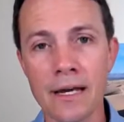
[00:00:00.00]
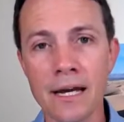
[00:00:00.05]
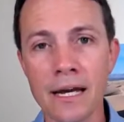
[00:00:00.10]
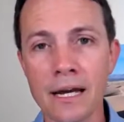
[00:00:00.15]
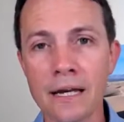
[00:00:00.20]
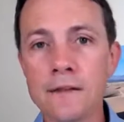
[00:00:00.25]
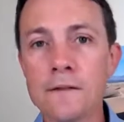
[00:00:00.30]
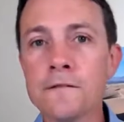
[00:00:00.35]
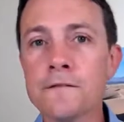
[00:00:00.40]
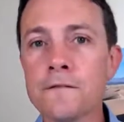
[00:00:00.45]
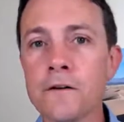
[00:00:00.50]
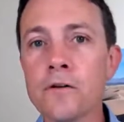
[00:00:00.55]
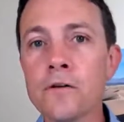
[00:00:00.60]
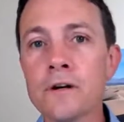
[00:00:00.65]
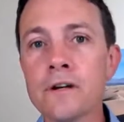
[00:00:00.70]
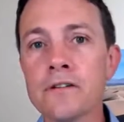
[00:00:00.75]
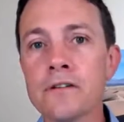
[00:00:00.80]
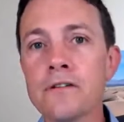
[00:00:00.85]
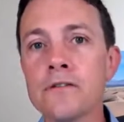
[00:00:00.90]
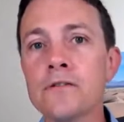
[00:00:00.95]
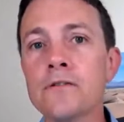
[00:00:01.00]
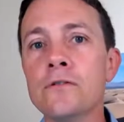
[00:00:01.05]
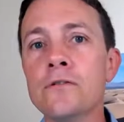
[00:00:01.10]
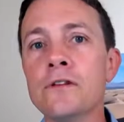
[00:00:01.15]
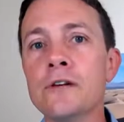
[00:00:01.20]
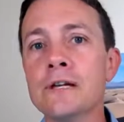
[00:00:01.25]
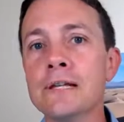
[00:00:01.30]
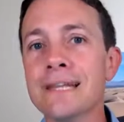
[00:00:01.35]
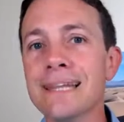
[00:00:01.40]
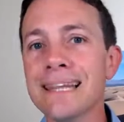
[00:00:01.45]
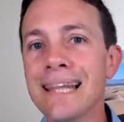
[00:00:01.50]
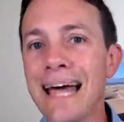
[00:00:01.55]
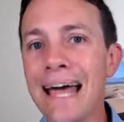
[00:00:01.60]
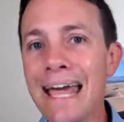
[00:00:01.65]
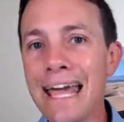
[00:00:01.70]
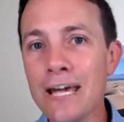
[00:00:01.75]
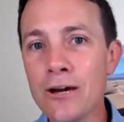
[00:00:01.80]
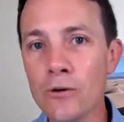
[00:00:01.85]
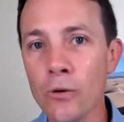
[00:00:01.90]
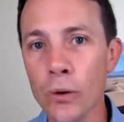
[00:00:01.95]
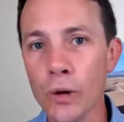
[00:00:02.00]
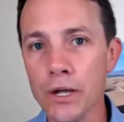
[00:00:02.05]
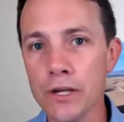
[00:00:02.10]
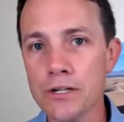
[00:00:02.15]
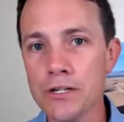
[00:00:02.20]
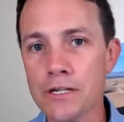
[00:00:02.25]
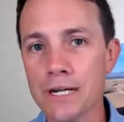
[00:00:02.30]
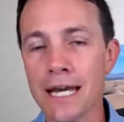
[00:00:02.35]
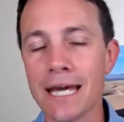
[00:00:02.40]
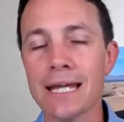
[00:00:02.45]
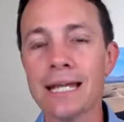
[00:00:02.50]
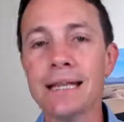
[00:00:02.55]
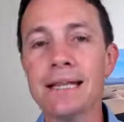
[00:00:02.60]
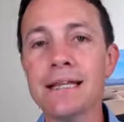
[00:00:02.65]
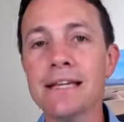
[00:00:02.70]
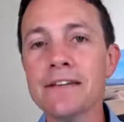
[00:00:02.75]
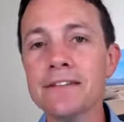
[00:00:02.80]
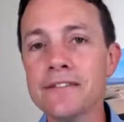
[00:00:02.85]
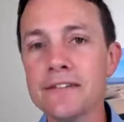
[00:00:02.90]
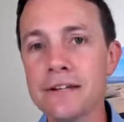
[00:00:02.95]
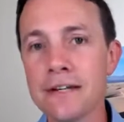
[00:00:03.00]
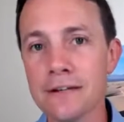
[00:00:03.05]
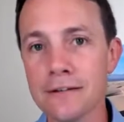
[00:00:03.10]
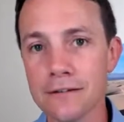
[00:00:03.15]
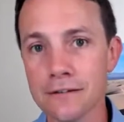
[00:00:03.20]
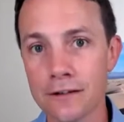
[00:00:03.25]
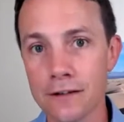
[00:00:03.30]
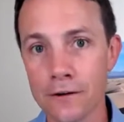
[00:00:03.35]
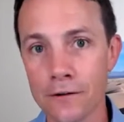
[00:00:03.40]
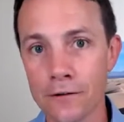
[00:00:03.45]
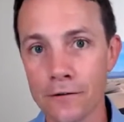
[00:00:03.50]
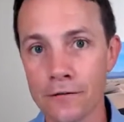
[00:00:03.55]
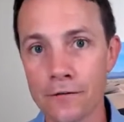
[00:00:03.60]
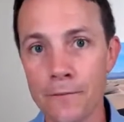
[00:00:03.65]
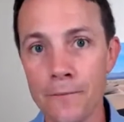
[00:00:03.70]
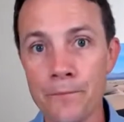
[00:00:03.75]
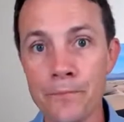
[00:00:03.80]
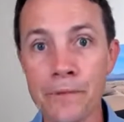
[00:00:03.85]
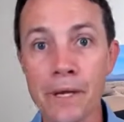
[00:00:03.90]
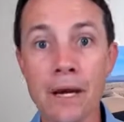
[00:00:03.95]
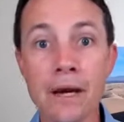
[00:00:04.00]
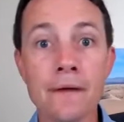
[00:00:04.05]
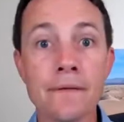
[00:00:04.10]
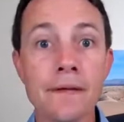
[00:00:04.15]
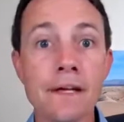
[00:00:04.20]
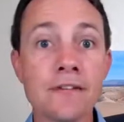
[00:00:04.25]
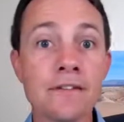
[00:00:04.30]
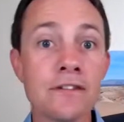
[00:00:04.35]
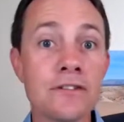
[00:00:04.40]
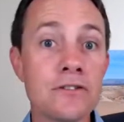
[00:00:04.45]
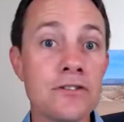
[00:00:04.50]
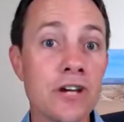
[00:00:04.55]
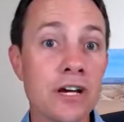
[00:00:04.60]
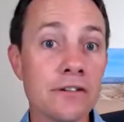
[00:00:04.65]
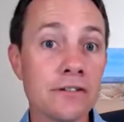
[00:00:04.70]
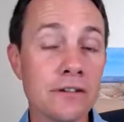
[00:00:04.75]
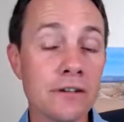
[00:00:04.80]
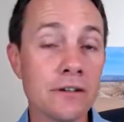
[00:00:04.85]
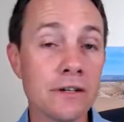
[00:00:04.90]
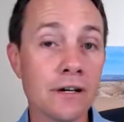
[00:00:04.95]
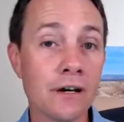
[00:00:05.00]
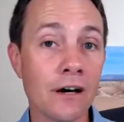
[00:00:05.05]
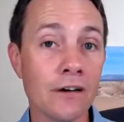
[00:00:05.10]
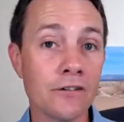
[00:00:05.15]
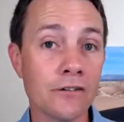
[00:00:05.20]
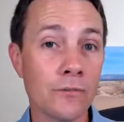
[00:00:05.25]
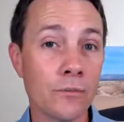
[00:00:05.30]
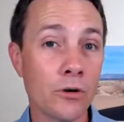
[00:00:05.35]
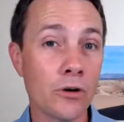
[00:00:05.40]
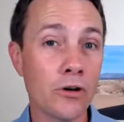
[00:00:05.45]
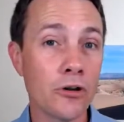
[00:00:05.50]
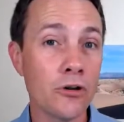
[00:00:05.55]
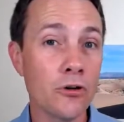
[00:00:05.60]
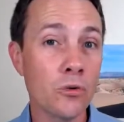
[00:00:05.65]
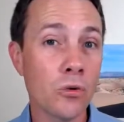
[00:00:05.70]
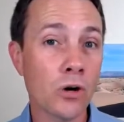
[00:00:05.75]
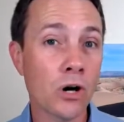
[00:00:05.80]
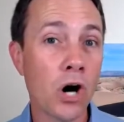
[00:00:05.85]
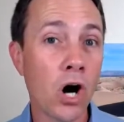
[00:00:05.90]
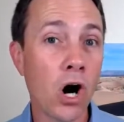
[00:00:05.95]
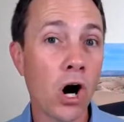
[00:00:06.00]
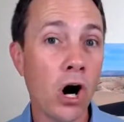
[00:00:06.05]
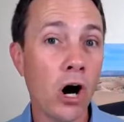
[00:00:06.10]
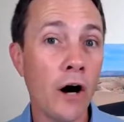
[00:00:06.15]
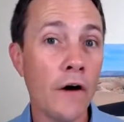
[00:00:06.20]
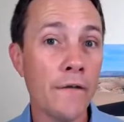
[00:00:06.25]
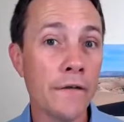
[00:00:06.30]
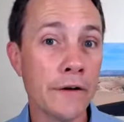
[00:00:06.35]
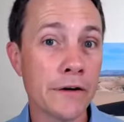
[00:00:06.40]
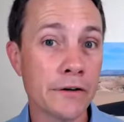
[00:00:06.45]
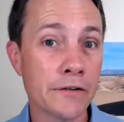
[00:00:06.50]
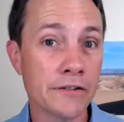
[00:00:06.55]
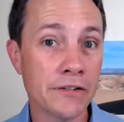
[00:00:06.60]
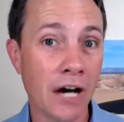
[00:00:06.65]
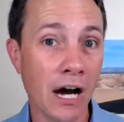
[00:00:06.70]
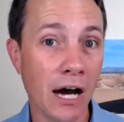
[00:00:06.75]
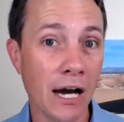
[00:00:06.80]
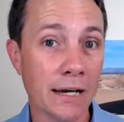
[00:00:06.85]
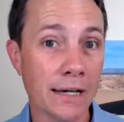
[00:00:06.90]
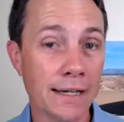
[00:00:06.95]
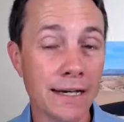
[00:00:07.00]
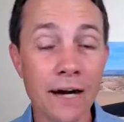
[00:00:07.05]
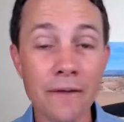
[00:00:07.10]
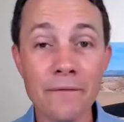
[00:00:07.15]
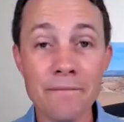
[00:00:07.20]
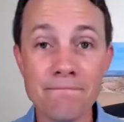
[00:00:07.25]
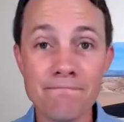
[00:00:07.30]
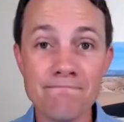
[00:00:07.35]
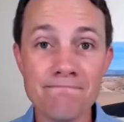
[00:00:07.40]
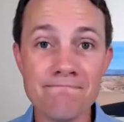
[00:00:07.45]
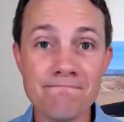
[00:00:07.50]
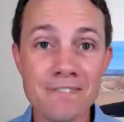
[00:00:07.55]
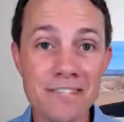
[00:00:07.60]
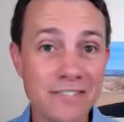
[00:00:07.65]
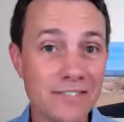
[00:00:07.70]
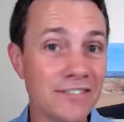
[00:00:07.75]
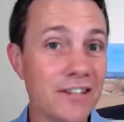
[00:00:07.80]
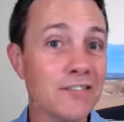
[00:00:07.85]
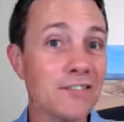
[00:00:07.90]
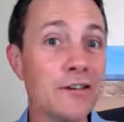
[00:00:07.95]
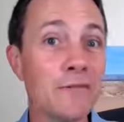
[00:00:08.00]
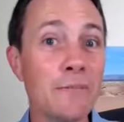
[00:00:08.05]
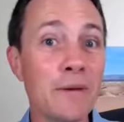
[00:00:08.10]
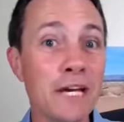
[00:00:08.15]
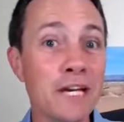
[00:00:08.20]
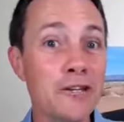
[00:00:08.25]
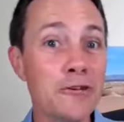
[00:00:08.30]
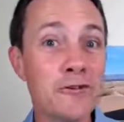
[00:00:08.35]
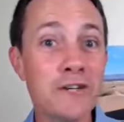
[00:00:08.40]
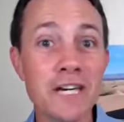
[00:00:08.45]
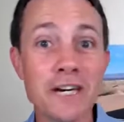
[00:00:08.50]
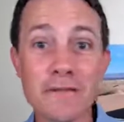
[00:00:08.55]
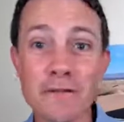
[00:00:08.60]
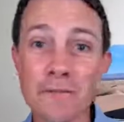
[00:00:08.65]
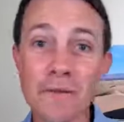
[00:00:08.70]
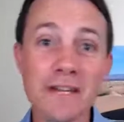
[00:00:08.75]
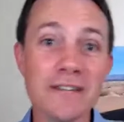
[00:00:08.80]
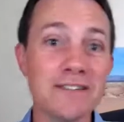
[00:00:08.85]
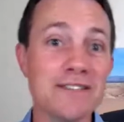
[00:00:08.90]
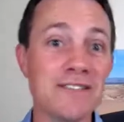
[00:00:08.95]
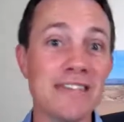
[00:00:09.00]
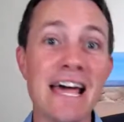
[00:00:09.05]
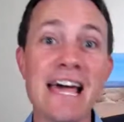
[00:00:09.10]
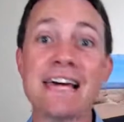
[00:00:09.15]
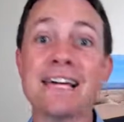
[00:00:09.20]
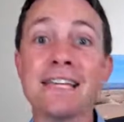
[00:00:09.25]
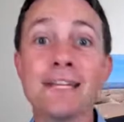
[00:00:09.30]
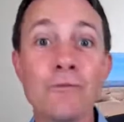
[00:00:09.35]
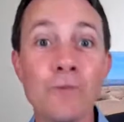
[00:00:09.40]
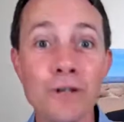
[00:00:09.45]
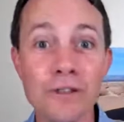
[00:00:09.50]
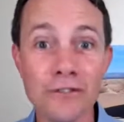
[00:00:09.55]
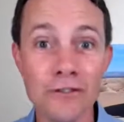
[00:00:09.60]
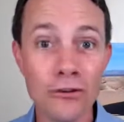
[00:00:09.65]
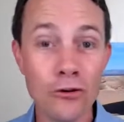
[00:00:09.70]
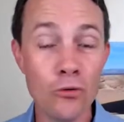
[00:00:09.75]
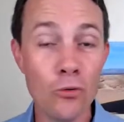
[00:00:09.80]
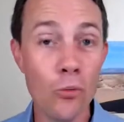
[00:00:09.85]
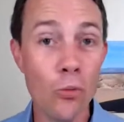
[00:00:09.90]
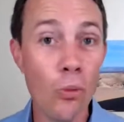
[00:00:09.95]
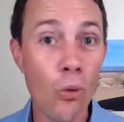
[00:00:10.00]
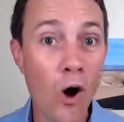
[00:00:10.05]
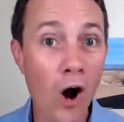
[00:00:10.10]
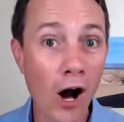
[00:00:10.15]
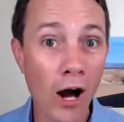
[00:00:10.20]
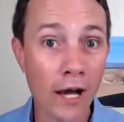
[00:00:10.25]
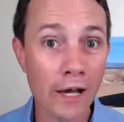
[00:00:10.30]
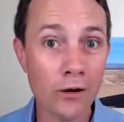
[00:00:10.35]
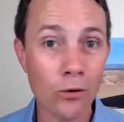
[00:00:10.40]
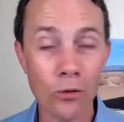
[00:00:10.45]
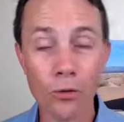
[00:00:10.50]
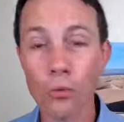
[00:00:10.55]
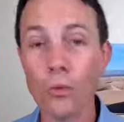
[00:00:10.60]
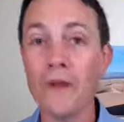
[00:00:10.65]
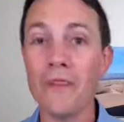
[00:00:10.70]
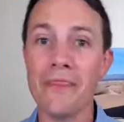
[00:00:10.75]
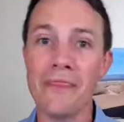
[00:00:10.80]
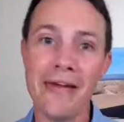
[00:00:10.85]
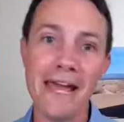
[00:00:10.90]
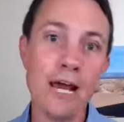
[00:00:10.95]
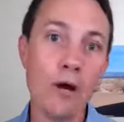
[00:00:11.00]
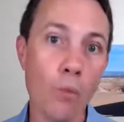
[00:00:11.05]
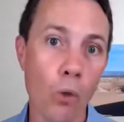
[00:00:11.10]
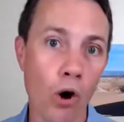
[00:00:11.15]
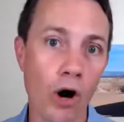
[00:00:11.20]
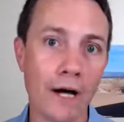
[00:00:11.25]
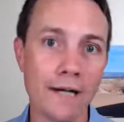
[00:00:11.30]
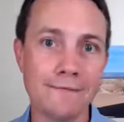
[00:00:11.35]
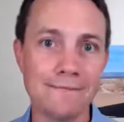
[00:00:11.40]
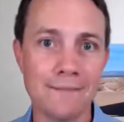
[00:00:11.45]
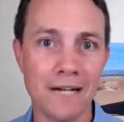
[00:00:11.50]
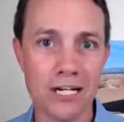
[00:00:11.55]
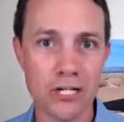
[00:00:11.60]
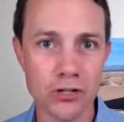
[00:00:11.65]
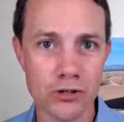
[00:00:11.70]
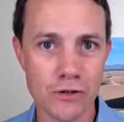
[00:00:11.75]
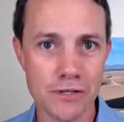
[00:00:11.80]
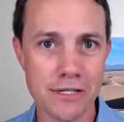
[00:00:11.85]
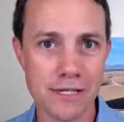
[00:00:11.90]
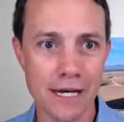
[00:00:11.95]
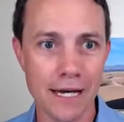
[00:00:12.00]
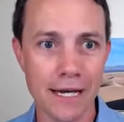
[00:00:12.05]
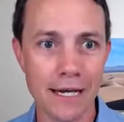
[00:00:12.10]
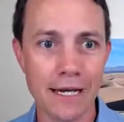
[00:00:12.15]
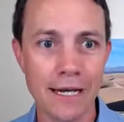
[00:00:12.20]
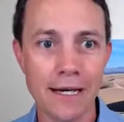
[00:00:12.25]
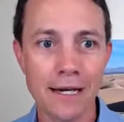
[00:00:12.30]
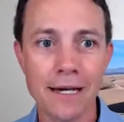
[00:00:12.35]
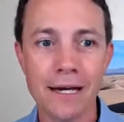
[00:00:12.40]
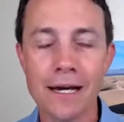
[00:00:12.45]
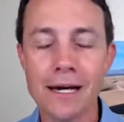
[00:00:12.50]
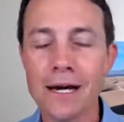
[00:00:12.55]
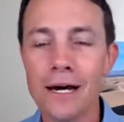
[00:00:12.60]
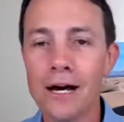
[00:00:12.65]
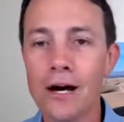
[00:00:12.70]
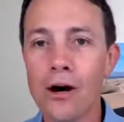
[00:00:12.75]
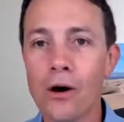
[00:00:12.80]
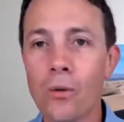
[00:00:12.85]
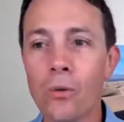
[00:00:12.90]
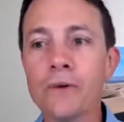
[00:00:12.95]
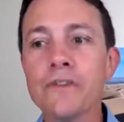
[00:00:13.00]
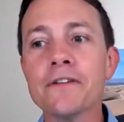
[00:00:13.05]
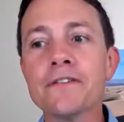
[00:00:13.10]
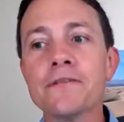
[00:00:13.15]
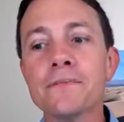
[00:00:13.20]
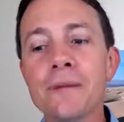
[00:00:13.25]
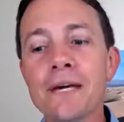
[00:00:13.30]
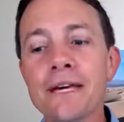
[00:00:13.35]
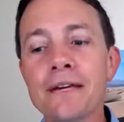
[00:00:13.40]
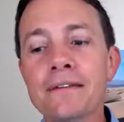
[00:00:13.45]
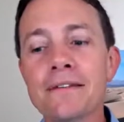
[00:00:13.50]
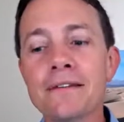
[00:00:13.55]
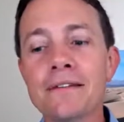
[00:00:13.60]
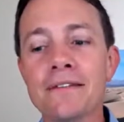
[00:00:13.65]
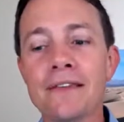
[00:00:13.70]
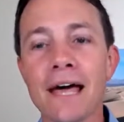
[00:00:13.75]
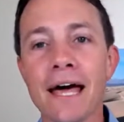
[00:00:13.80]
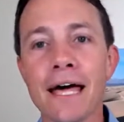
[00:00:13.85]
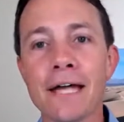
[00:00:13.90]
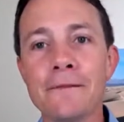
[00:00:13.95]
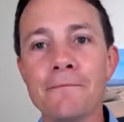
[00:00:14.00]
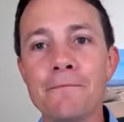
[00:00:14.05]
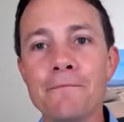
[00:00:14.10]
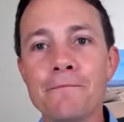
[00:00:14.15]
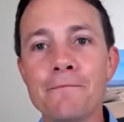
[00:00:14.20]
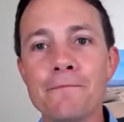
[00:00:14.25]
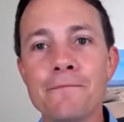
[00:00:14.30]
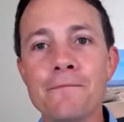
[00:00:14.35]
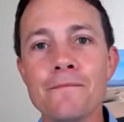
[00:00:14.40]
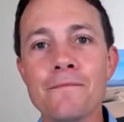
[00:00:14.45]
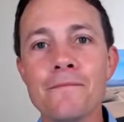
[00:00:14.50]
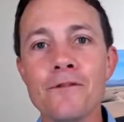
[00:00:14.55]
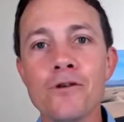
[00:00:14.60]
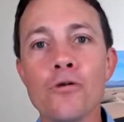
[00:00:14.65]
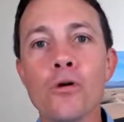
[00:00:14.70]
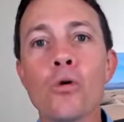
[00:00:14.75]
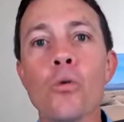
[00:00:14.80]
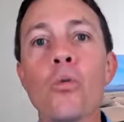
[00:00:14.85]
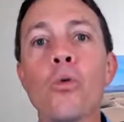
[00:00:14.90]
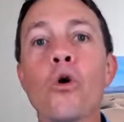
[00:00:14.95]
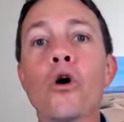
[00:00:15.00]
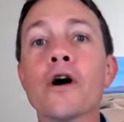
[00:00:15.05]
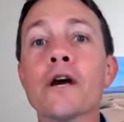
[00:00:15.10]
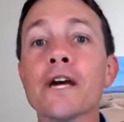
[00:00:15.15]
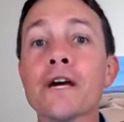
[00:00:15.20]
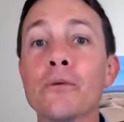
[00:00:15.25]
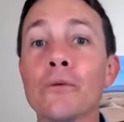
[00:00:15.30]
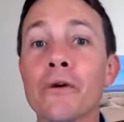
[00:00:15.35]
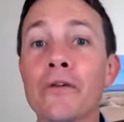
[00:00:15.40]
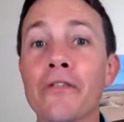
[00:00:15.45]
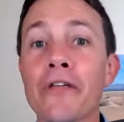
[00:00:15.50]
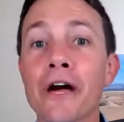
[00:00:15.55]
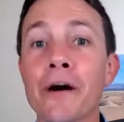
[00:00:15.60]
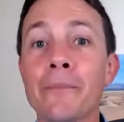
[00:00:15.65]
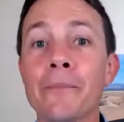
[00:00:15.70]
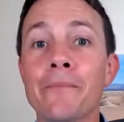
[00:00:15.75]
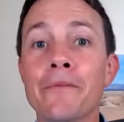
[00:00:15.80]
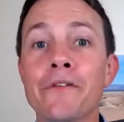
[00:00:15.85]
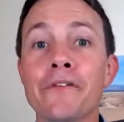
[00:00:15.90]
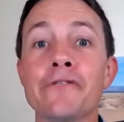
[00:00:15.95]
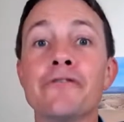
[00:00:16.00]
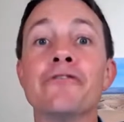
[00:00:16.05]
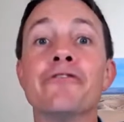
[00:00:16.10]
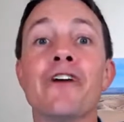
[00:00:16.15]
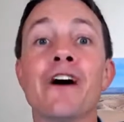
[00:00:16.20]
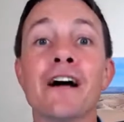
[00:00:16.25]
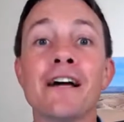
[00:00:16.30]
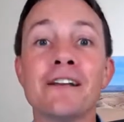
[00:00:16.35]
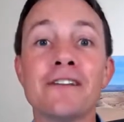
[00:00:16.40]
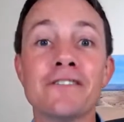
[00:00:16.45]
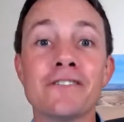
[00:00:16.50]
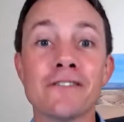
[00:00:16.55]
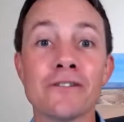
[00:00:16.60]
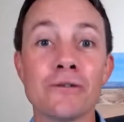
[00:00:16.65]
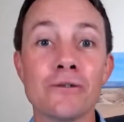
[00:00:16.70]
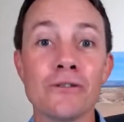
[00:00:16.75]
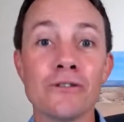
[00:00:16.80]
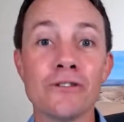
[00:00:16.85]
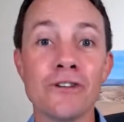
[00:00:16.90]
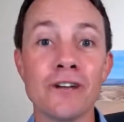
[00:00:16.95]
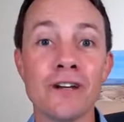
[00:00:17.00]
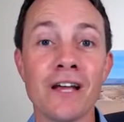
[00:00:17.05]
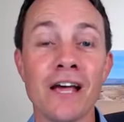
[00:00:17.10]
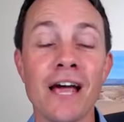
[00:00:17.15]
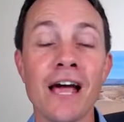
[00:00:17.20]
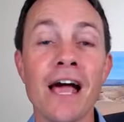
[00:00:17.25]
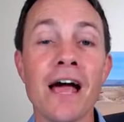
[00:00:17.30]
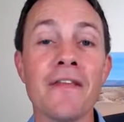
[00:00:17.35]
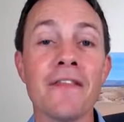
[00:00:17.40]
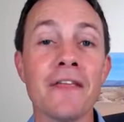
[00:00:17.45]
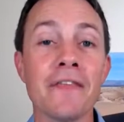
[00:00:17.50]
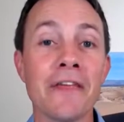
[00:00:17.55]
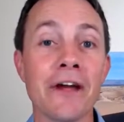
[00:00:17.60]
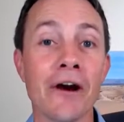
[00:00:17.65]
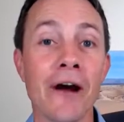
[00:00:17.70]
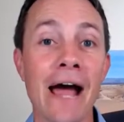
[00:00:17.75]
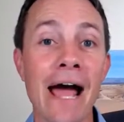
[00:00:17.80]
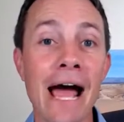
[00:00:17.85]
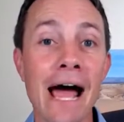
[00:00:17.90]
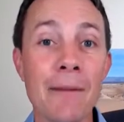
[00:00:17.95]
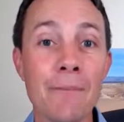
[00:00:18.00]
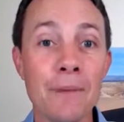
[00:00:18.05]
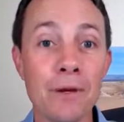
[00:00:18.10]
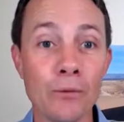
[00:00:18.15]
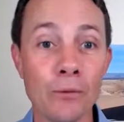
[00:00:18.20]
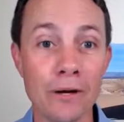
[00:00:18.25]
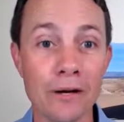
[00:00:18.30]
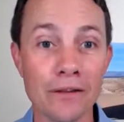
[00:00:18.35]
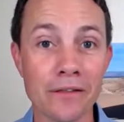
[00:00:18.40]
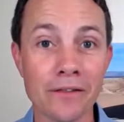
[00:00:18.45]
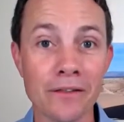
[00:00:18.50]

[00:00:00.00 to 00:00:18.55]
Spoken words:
And the focus is using language and listening skills that suggest to the customer you are on side. Now, this doesn't mean you give them exactly what you want or what they want, I should say. What this means is that you are working with them to find a solution that they are happy with,